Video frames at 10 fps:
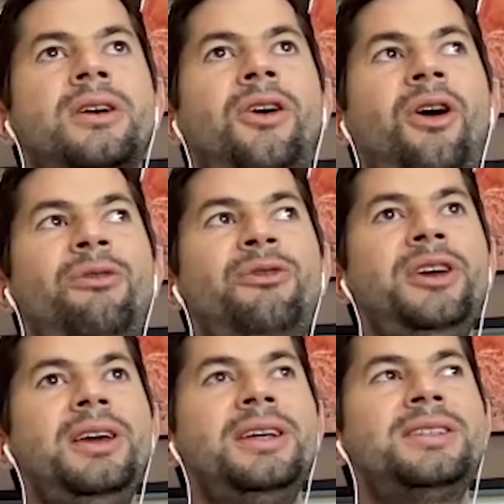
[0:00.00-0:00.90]

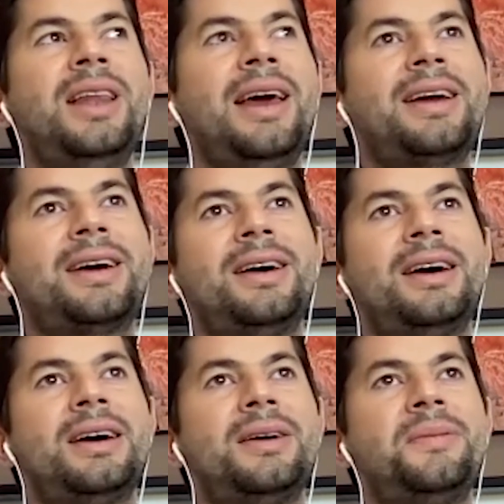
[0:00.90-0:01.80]
coffee is like
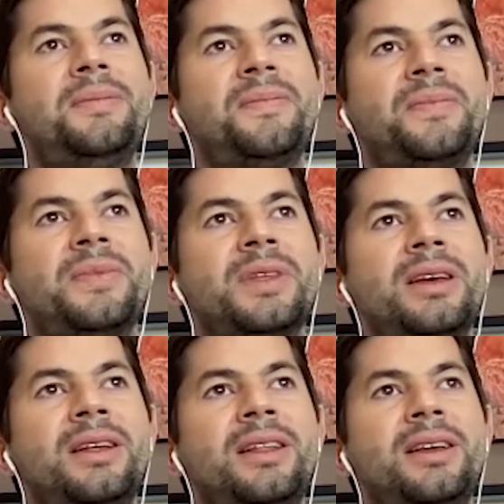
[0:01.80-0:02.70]

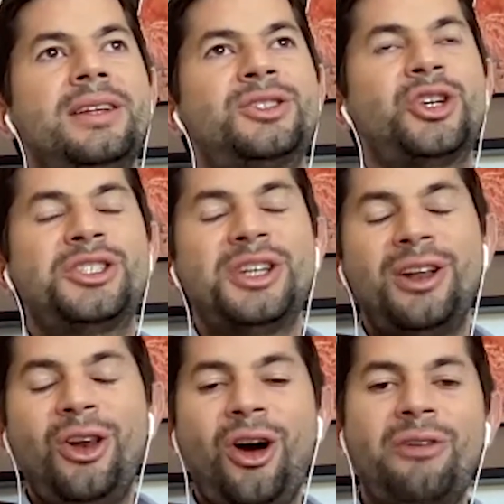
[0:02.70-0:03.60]
it's such a
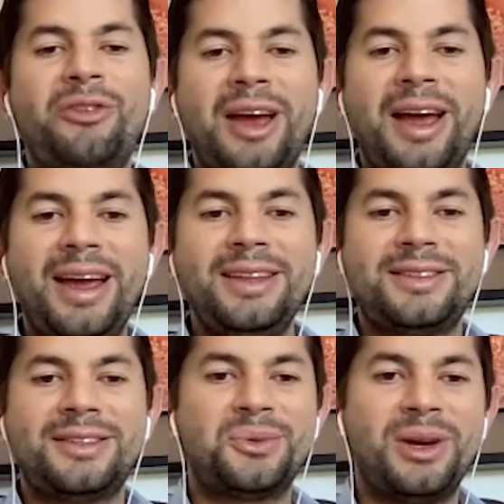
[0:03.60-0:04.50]

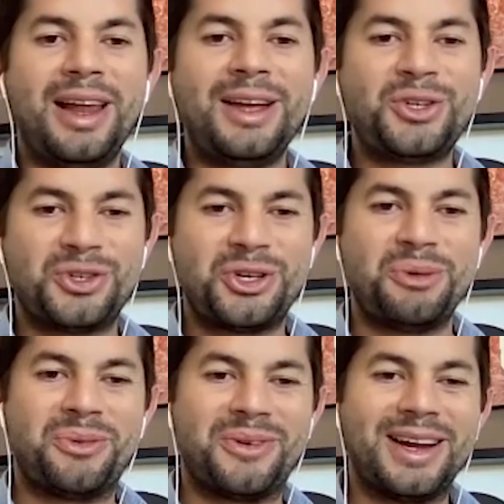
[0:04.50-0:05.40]
love-hate
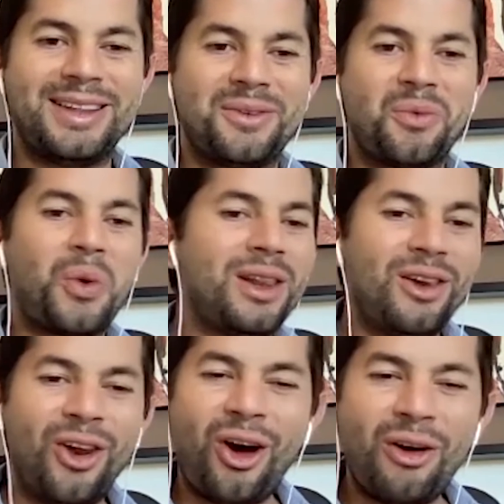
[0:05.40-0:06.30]
relationship, right? We
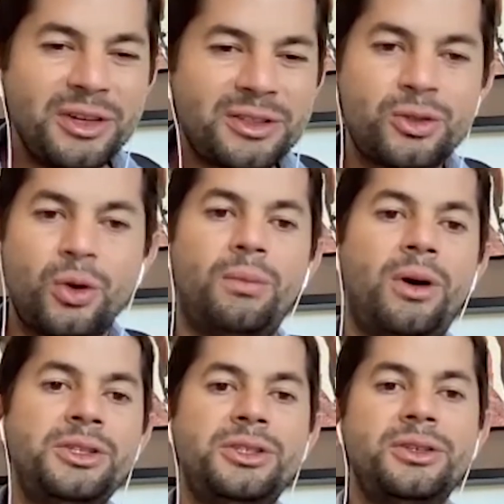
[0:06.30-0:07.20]
love it so
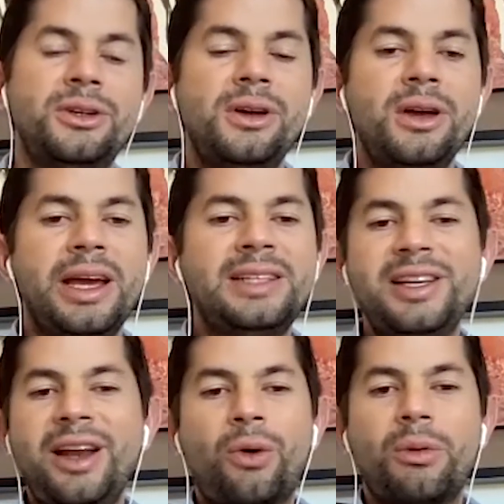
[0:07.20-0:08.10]
much. It's
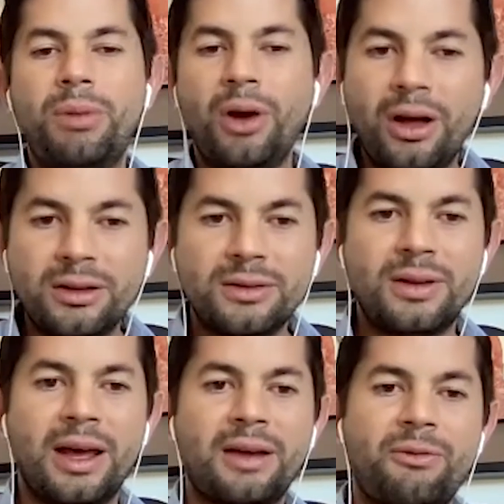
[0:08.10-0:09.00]
in our
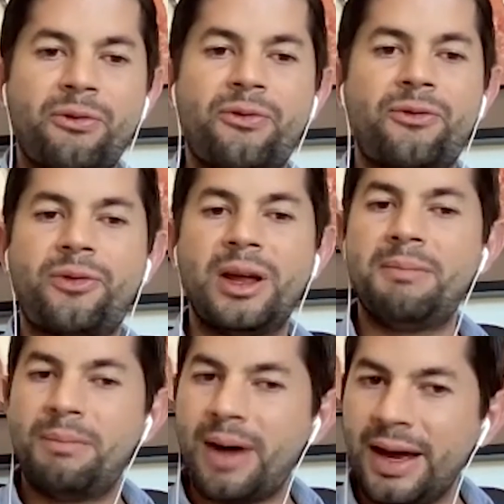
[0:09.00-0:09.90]
blood. Like
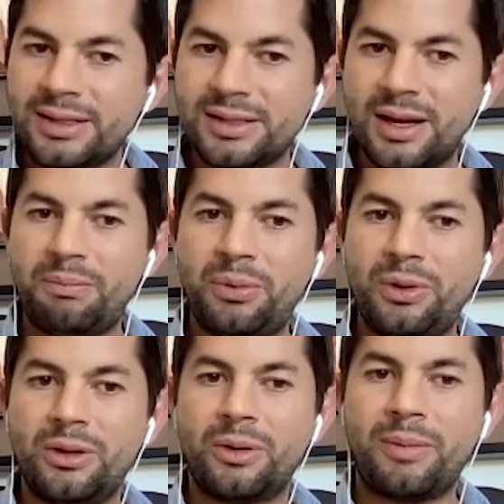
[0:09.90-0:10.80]
in my
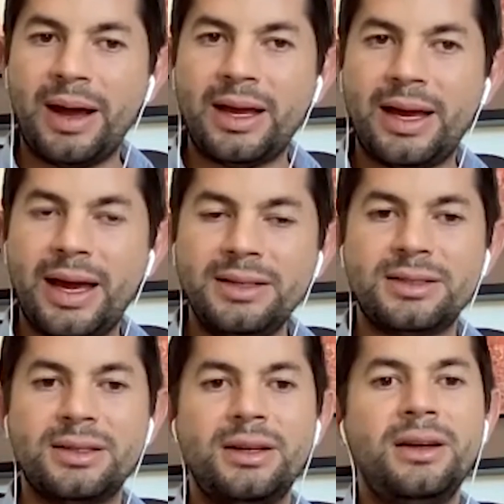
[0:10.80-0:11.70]
example or my
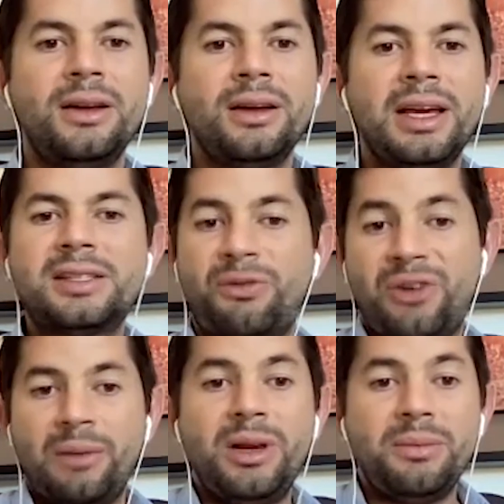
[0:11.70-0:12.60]
case, it's a
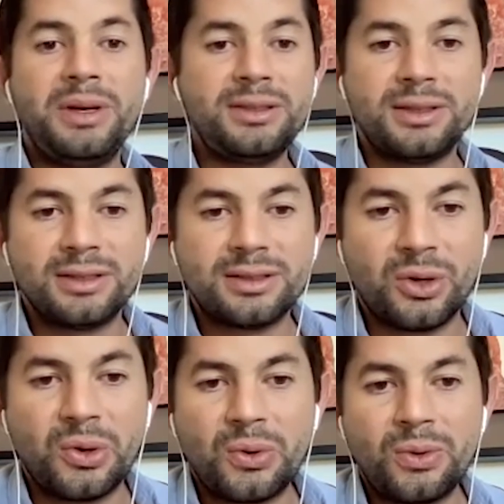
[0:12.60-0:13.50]
family business.
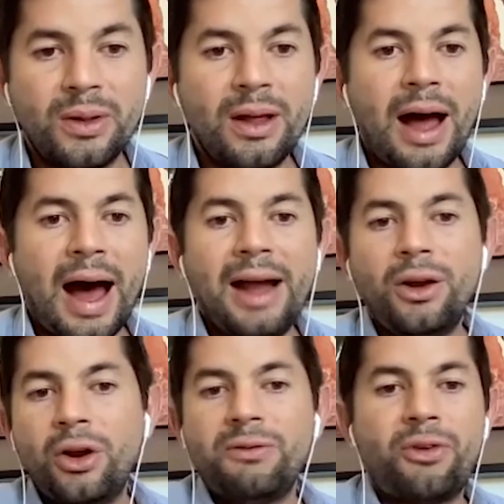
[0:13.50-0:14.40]
So I
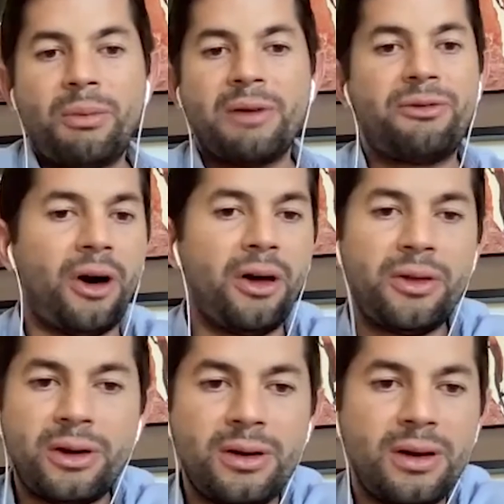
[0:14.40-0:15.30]
learned from my
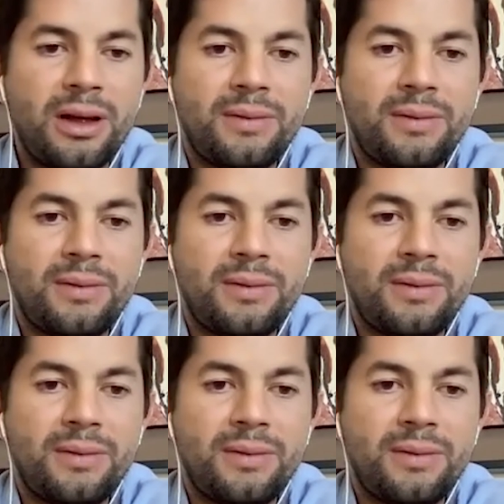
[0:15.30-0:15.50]
father